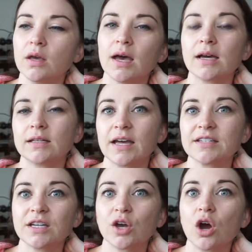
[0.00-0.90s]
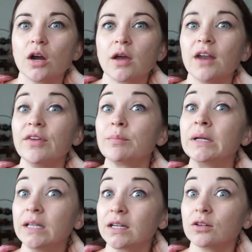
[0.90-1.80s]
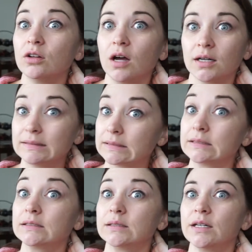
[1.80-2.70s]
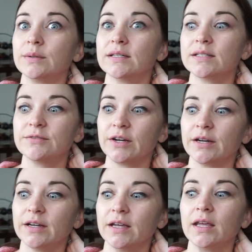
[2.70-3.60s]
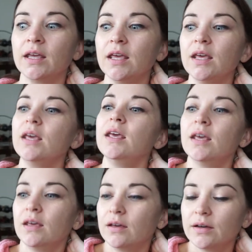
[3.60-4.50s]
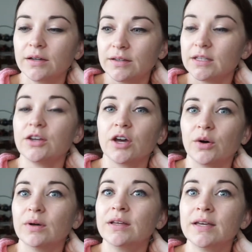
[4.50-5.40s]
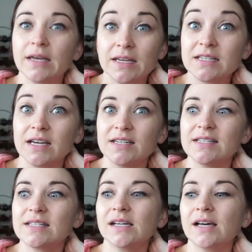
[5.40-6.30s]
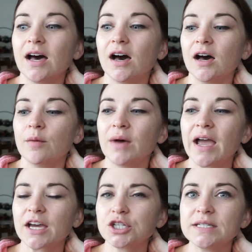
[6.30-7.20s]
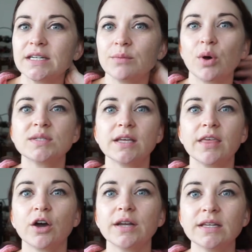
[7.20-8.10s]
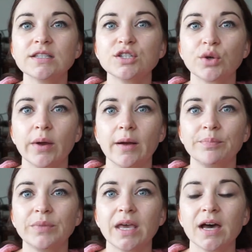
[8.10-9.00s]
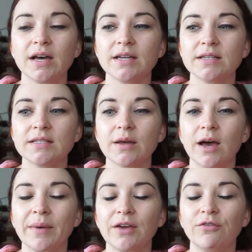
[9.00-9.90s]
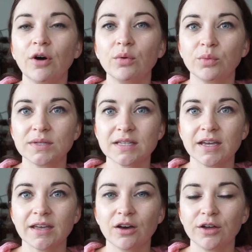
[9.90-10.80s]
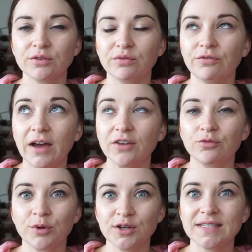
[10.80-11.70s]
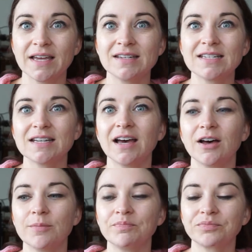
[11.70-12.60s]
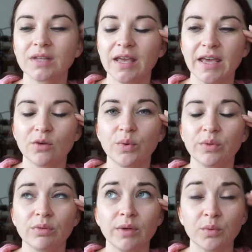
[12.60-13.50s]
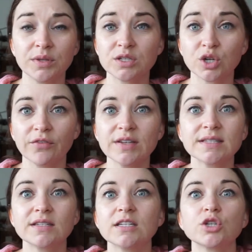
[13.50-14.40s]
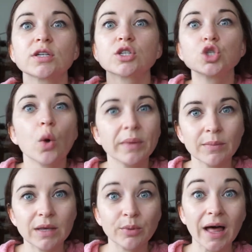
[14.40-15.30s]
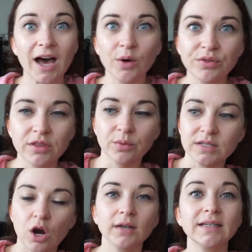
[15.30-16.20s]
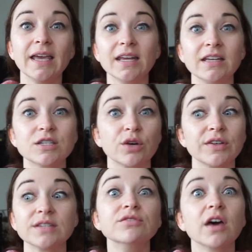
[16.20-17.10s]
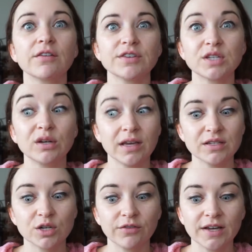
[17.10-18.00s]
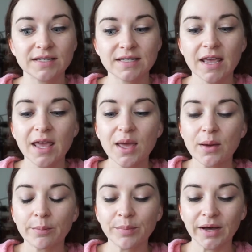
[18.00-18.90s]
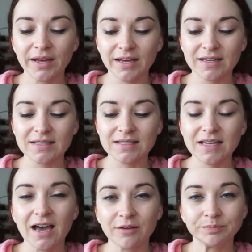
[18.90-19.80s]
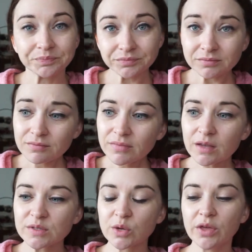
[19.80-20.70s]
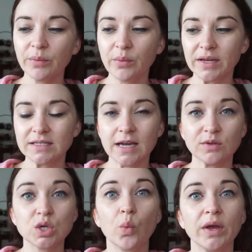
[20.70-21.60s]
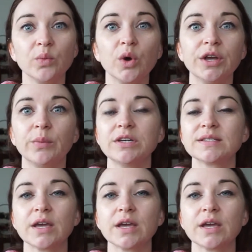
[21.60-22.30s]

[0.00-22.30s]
eclectic art, kind of like political art. So it was very, you know, intense. I actually didn't post anything on Instagram because my phone was like on 5%. And like with service, since there's like so many people out, there was hardly any service. None of us could get service. But yeah. So then we went down to Wynwood and we just